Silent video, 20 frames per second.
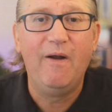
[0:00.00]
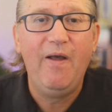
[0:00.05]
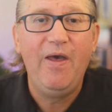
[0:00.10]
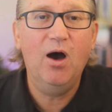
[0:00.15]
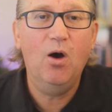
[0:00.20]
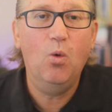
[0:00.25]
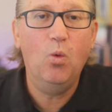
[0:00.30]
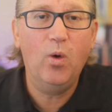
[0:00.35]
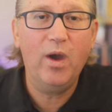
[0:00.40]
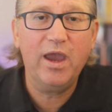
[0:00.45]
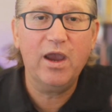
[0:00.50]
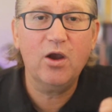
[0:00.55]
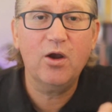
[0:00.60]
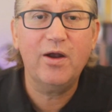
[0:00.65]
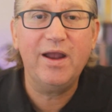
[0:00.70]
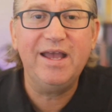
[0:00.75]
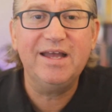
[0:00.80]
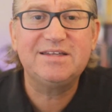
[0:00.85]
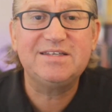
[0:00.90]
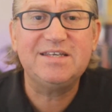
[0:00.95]
Where
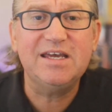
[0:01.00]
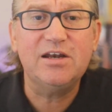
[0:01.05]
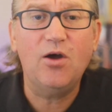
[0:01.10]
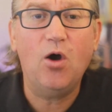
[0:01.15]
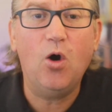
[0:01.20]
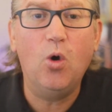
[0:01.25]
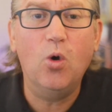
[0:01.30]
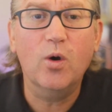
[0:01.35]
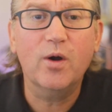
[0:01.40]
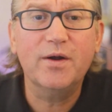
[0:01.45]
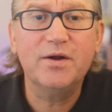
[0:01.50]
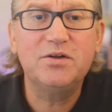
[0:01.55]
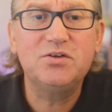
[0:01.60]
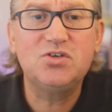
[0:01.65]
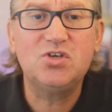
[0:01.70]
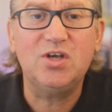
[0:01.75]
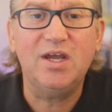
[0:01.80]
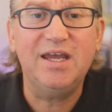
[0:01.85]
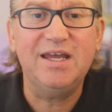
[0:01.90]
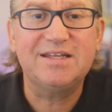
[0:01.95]
it's in orange,
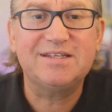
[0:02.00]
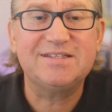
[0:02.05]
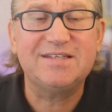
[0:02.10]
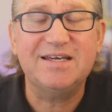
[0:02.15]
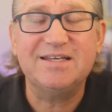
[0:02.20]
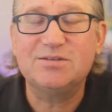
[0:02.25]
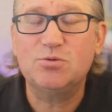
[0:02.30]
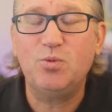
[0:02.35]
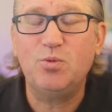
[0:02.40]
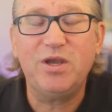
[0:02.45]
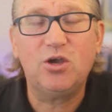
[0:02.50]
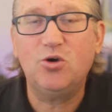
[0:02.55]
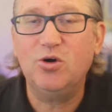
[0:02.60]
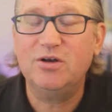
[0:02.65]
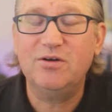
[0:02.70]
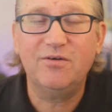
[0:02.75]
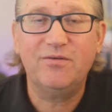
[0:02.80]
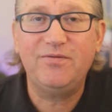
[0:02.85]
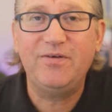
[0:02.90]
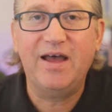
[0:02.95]
it says we
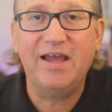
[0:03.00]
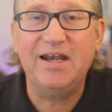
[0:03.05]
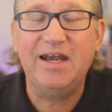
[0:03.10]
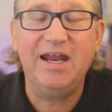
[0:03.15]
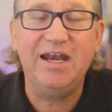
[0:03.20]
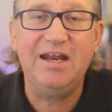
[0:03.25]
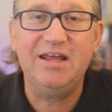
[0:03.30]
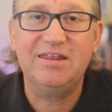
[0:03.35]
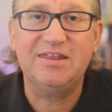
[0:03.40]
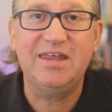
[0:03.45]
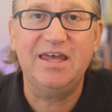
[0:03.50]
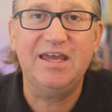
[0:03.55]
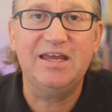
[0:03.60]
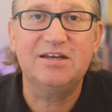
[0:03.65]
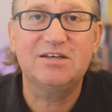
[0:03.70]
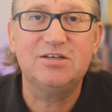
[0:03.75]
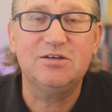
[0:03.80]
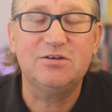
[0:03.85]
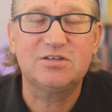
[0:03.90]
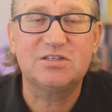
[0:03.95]
couldn't find anything
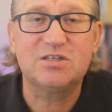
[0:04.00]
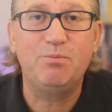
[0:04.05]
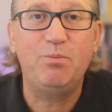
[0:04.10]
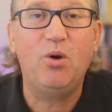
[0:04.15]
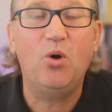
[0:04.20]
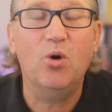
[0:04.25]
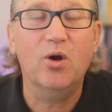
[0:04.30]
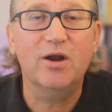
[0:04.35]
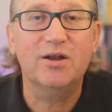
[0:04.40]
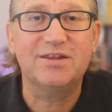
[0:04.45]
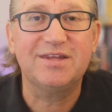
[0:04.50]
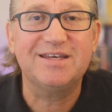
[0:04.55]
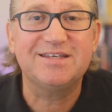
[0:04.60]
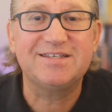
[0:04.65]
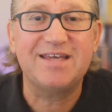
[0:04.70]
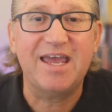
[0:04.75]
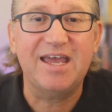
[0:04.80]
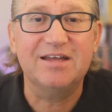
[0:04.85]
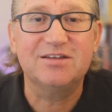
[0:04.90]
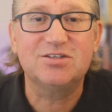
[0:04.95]
to support this
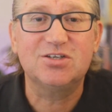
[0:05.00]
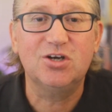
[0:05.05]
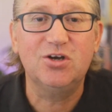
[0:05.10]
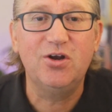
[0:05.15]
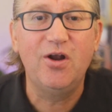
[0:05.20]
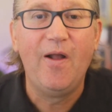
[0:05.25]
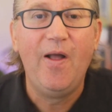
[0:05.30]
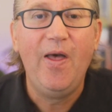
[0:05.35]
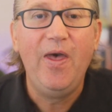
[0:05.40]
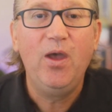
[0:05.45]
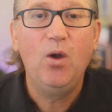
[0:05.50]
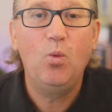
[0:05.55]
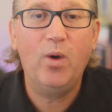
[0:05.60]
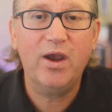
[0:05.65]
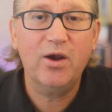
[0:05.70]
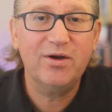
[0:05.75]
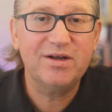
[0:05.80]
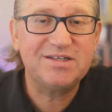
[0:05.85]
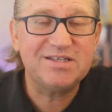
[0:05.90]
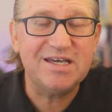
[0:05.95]
answer.
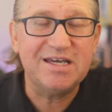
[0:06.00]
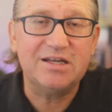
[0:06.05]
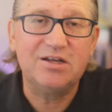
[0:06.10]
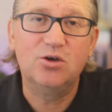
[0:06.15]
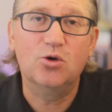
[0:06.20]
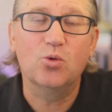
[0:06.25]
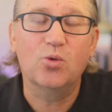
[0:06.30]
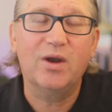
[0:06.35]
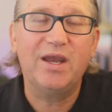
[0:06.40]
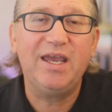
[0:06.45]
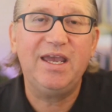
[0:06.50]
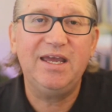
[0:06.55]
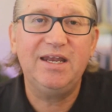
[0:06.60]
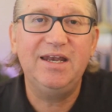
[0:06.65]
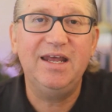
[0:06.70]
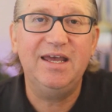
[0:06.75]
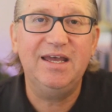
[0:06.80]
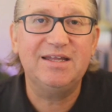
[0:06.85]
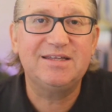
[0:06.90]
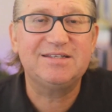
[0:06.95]
Where it's in green,
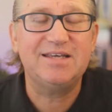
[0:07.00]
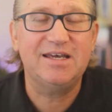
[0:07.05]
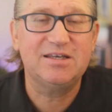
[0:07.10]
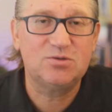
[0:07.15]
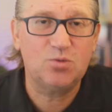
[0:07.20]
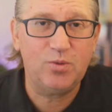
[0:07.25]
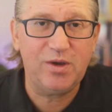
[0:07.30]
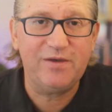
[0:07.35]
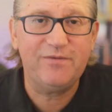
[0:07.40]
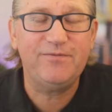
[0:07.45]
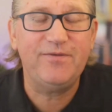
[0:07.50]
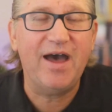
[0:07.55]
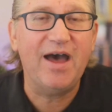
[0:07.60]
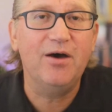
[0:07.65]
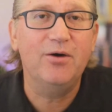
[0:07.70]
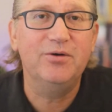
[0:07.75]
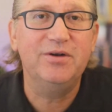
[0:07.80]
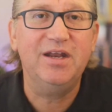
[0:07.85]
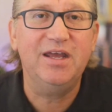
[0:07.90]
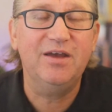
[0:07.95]
it says we
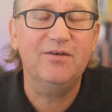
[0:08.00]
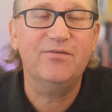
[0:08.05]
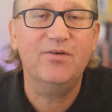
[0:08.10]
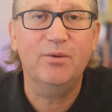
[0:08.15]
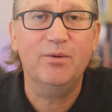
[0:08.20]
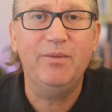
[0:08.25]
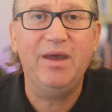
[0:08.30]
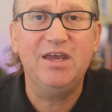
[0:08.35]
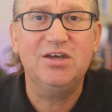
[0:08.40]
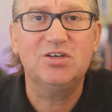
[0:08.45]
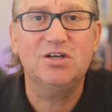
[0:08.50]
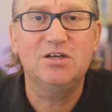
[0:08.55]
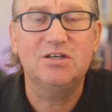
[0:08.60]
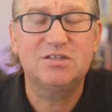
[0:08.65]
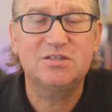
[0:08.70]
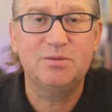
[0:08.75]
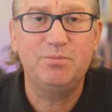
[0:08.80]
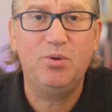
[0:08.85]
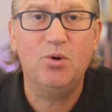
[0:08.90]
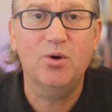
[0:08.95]
found information to
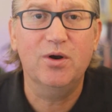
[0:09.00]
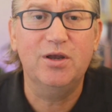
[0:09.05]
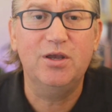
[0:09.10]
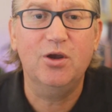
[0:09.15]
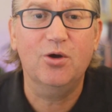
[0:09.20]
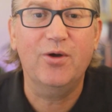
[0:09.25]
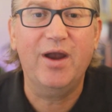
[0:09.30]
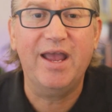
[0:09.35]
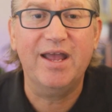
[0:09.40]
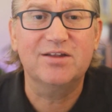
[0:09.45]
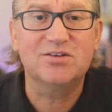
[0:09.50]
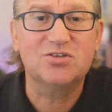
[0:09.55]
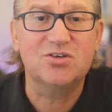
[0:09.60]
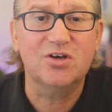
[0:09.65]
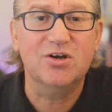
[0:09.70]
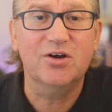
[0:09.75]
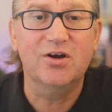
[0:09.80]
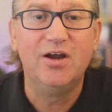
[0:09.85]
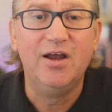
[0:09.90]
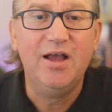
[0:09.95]
support your
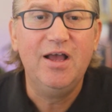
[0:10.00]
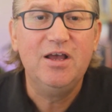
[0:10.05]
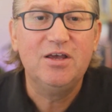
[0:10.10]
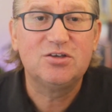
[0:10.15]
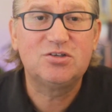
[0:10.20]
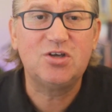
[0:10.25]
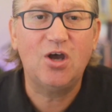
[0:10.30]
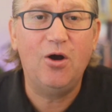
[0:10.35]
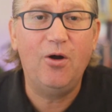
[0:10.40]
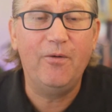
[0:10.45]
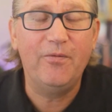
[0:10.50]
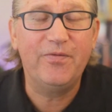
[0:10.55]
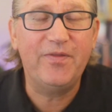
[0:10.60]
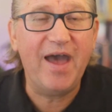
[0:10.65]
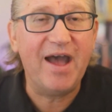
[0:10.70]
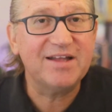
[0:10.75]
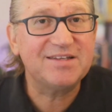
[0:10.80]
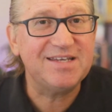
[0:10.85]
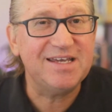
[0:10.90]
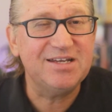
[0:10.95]
answer. So
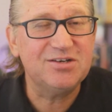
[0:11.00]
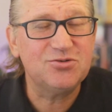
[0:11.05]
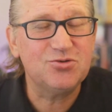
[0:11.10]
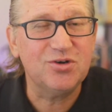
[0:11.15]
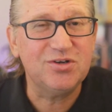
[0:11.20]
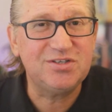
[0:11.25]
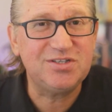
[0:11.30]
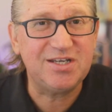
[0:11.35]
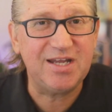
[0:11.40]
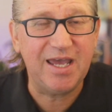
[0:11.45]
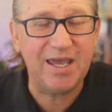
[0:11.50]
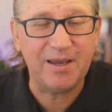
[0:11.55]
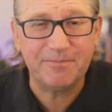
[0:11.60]
that's interesting.